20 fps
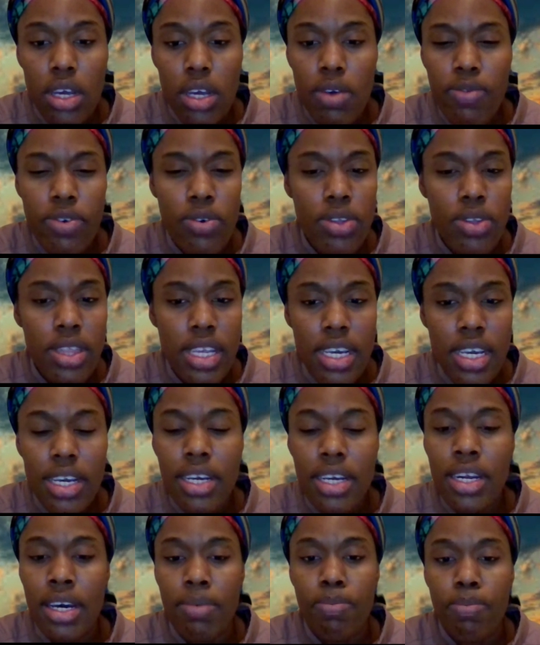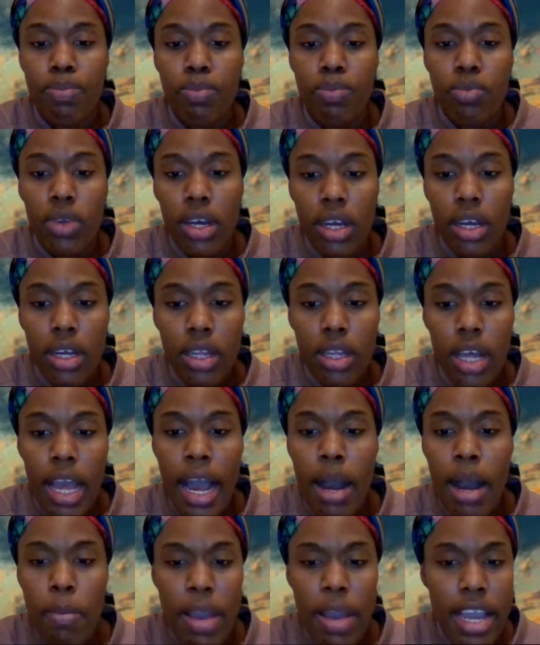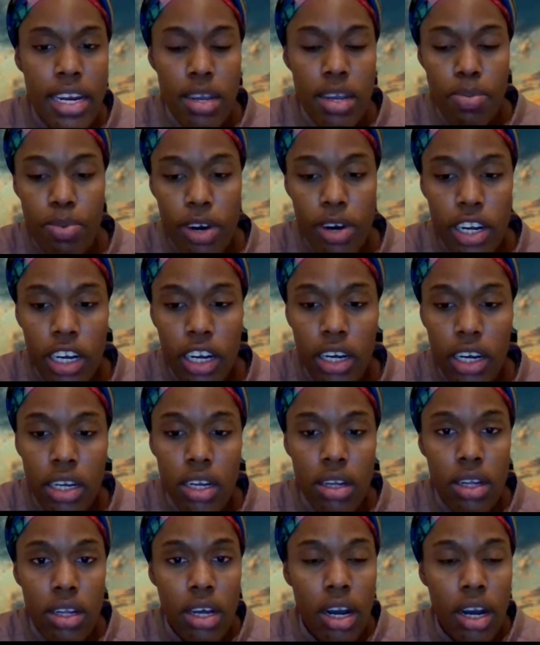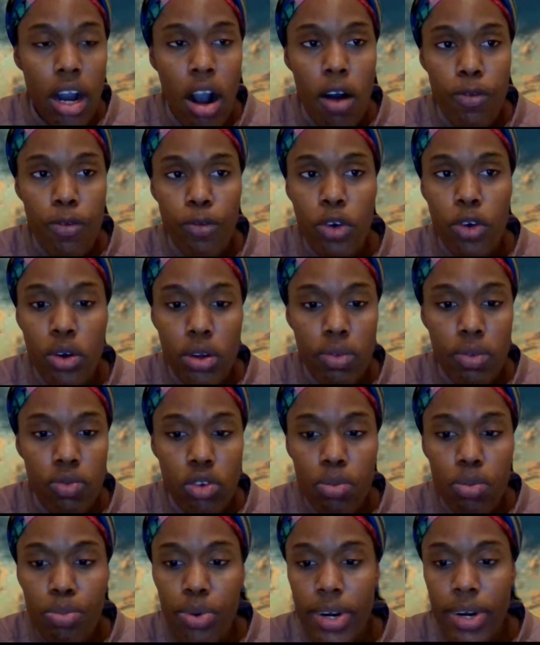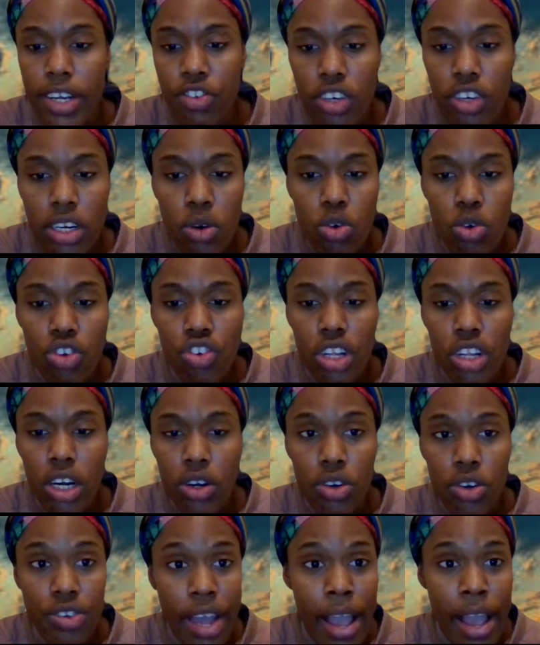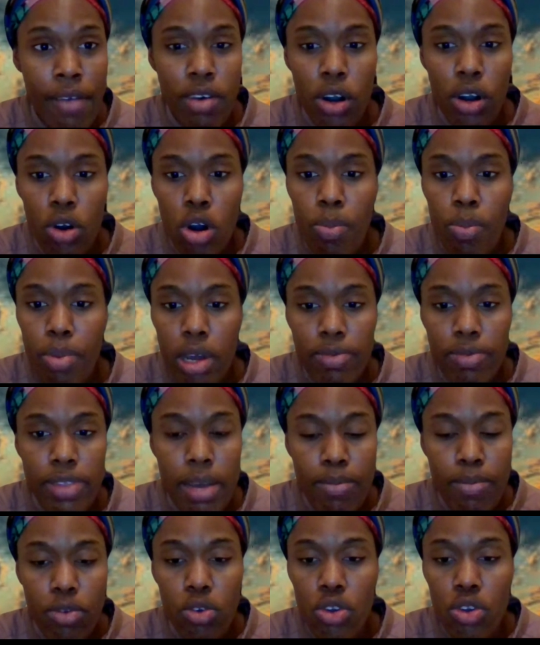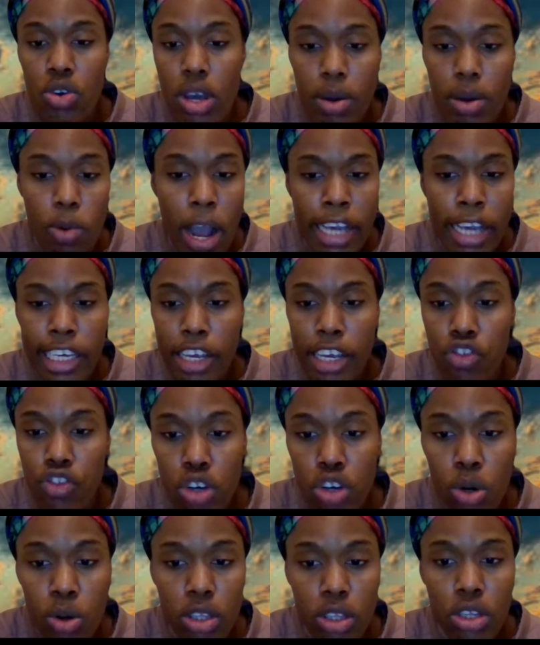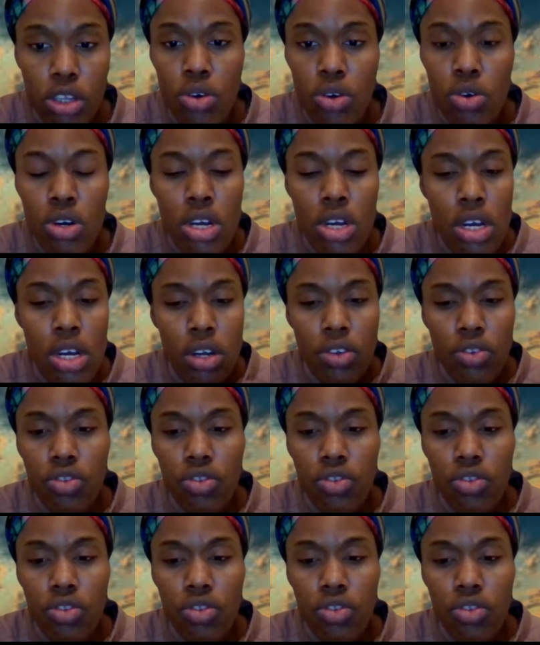If you need um, any prayer offer to break generational curse. I have a couple of them you I can share it with you.